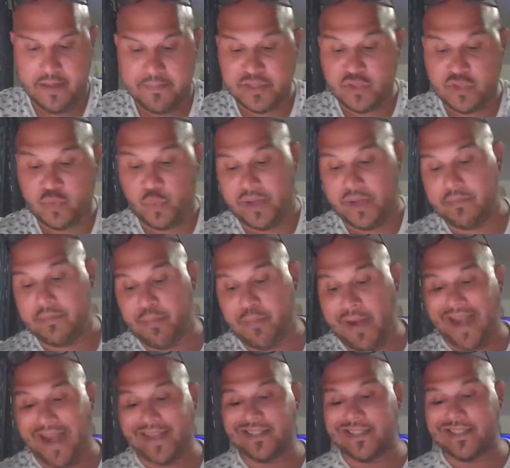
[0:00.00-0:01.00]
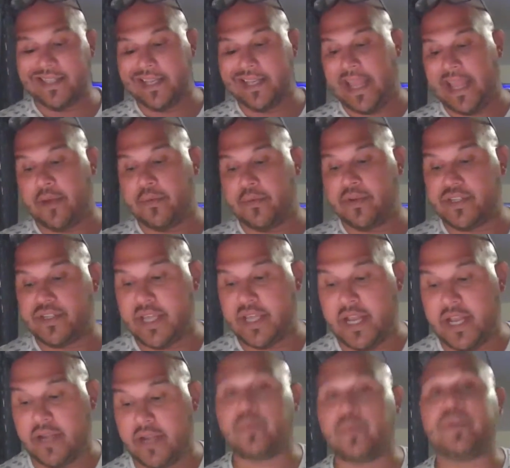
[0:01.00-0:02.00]
between practicing language
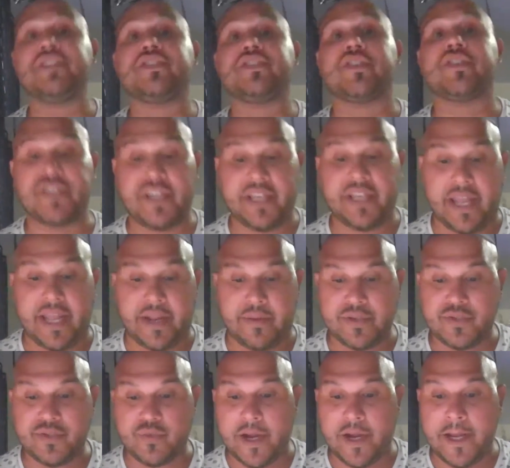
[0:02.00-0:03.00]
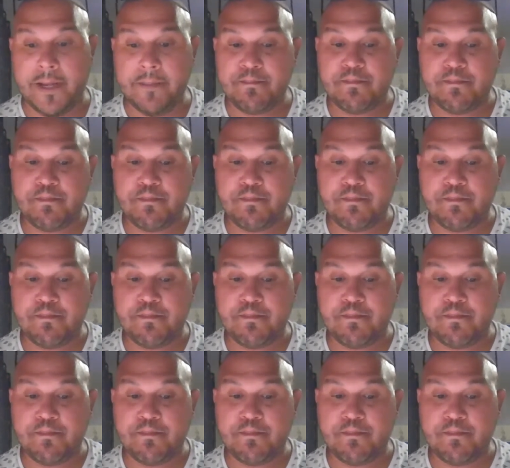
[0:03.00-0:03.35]
and researching language, right?